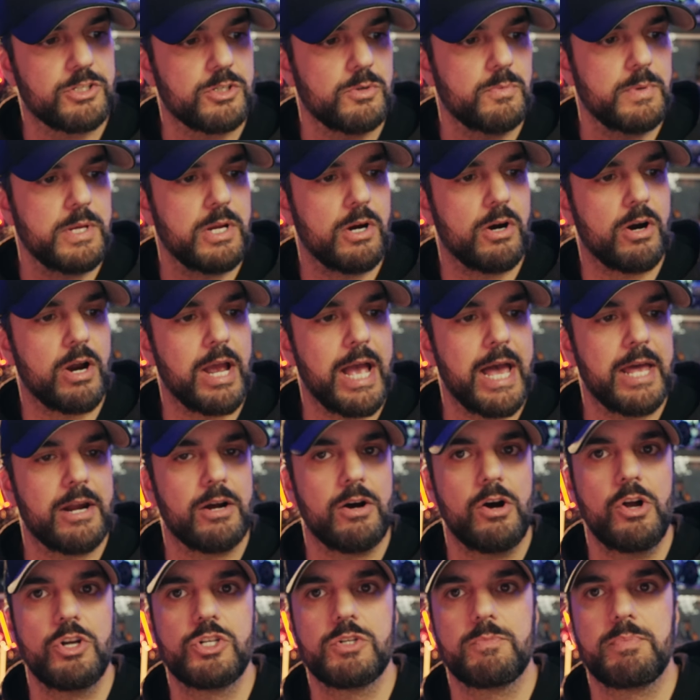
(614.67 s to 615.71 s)
So we are at
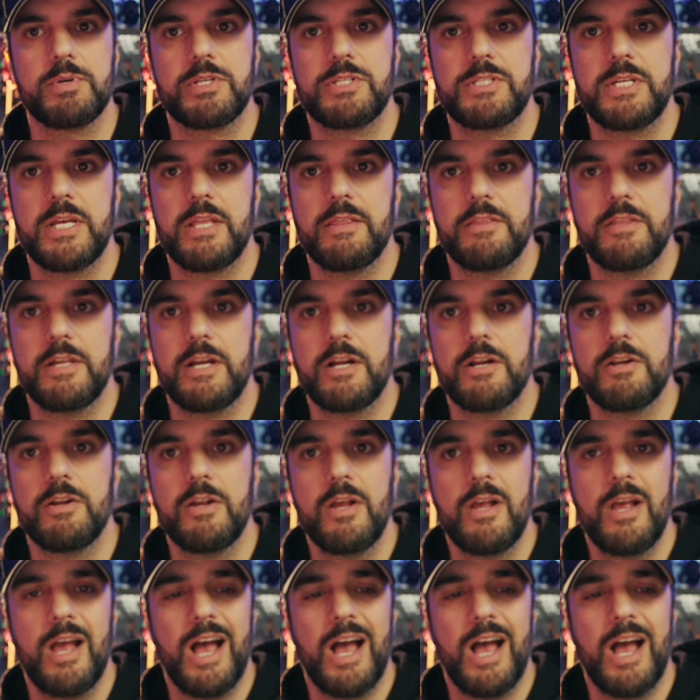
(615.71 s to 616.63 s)
100% there.